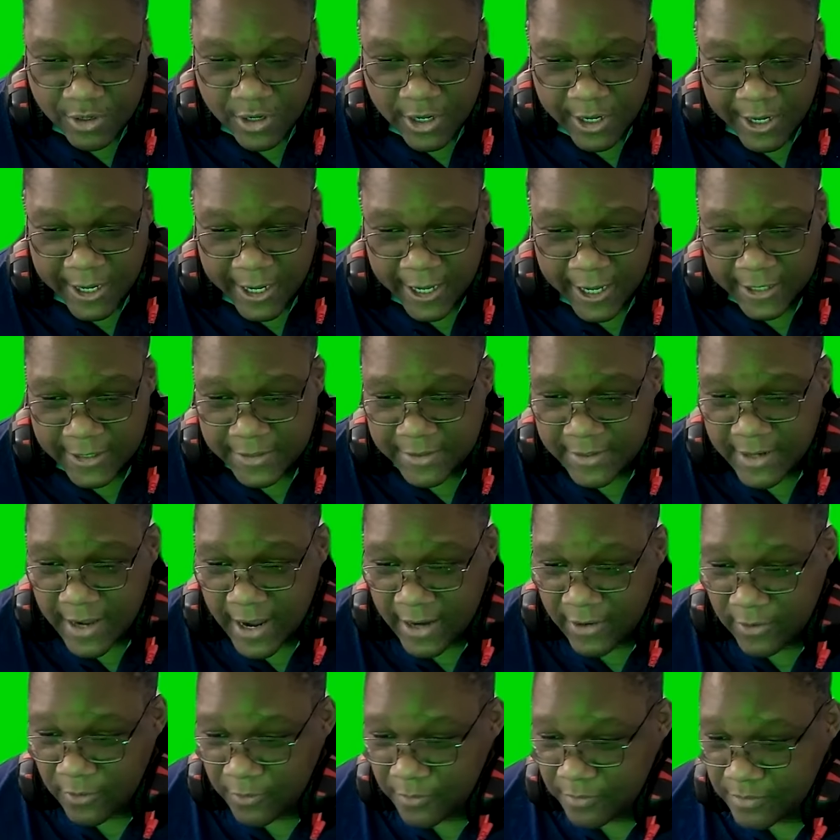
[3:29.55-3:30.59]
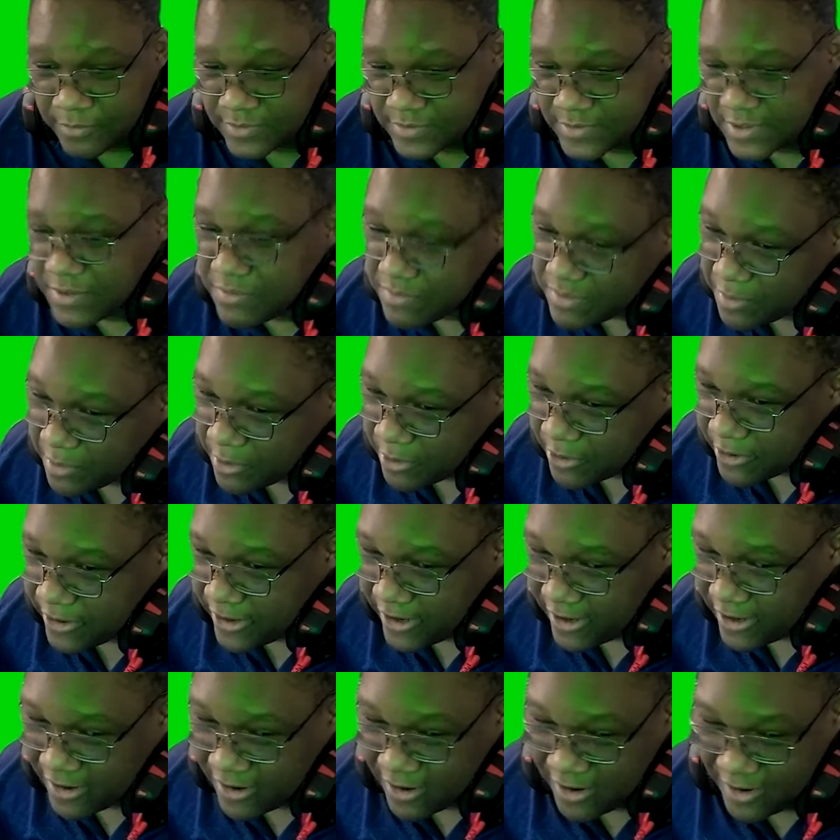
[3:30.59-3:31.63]
And I know some people are
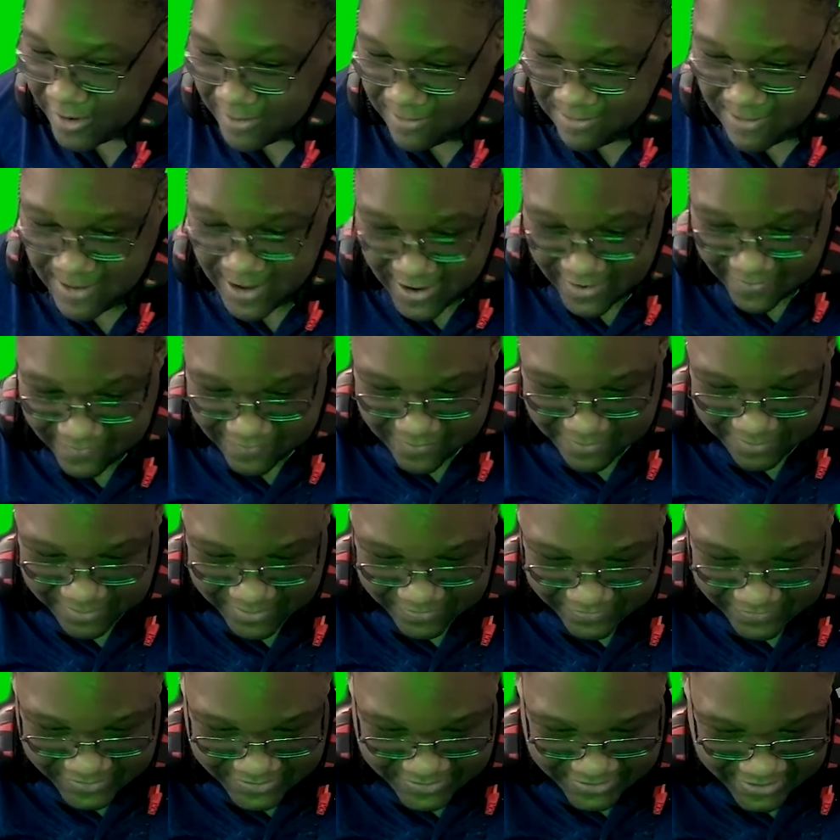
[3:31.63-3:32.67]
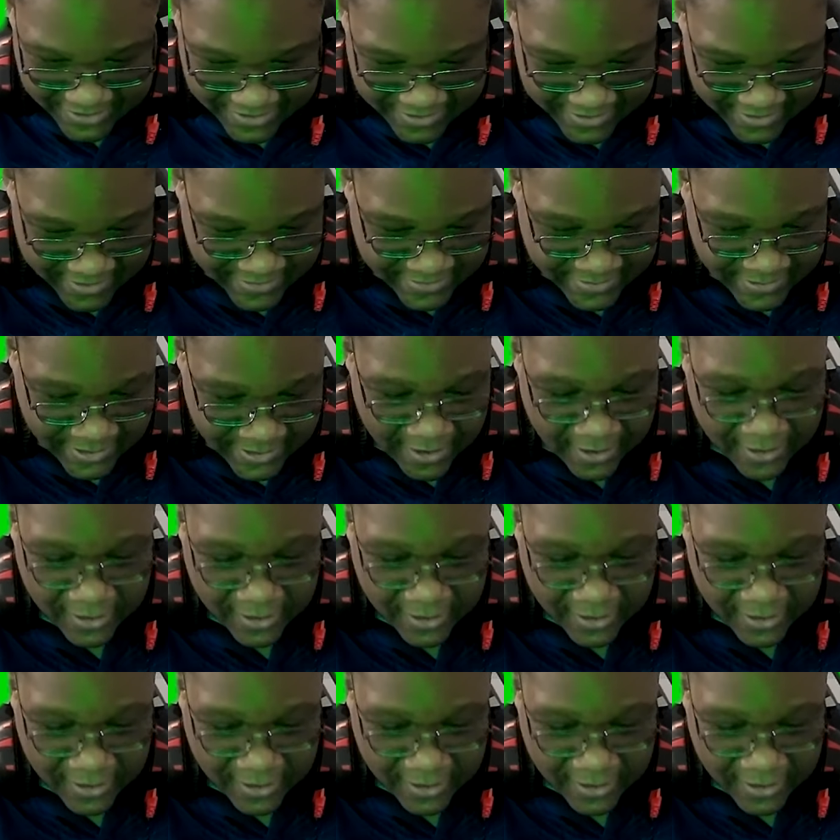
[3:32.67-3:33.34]
gonna come after me for saying this.